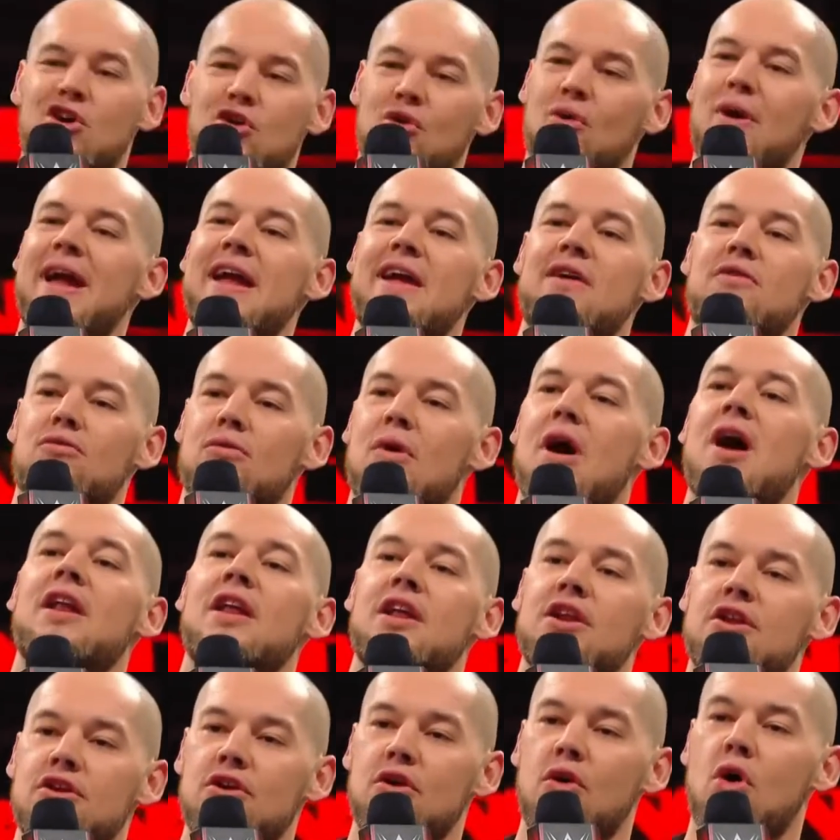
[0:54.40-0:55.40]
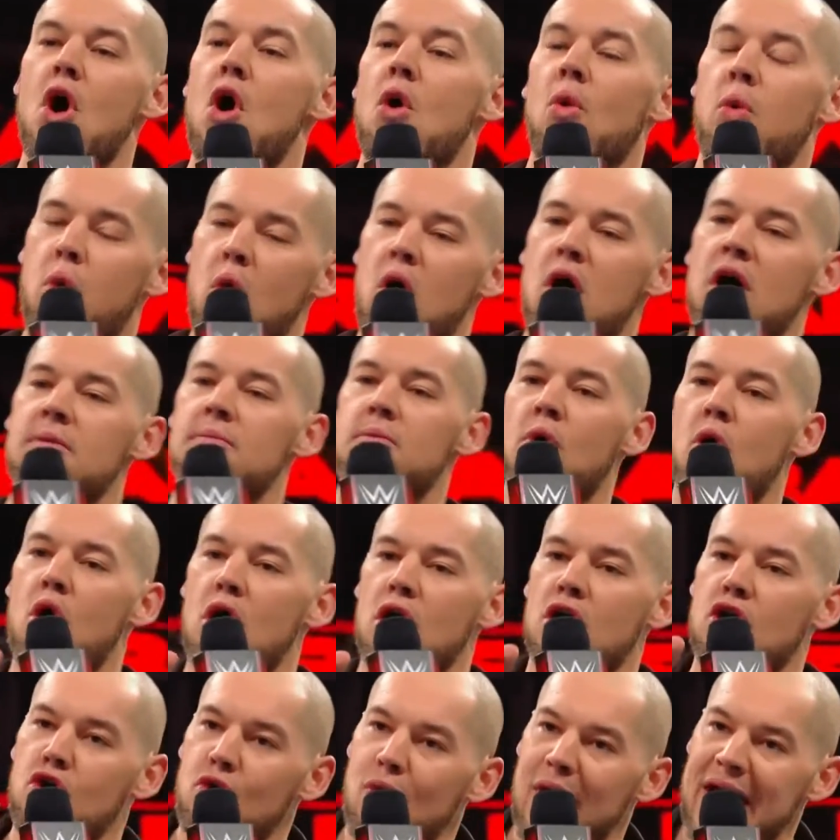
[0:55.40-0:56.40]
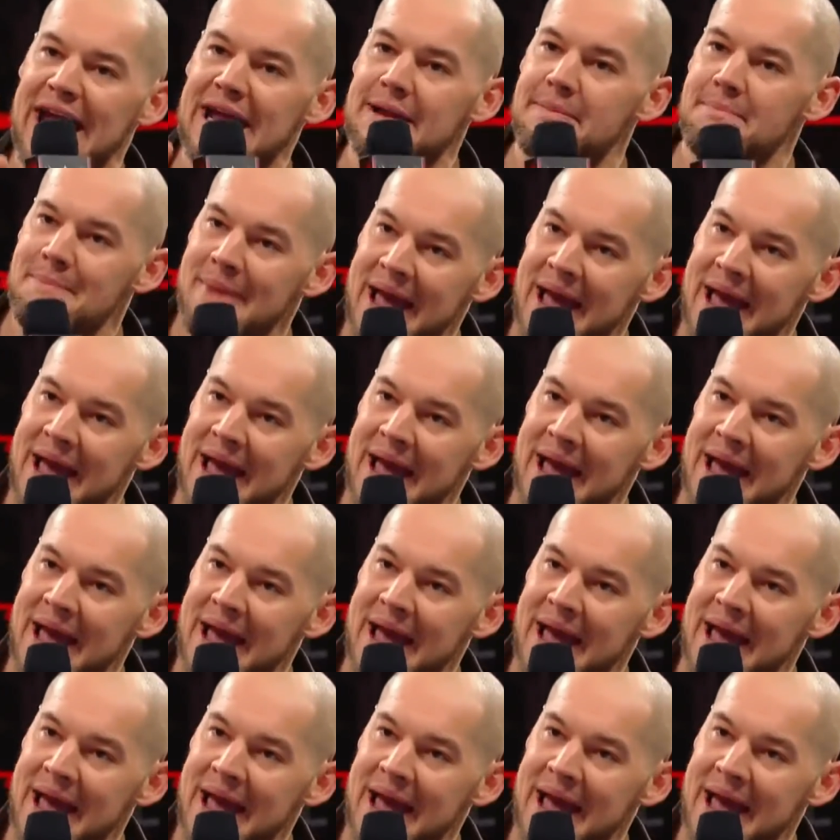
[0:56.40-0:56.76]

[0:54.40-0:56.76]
great run in you, one more great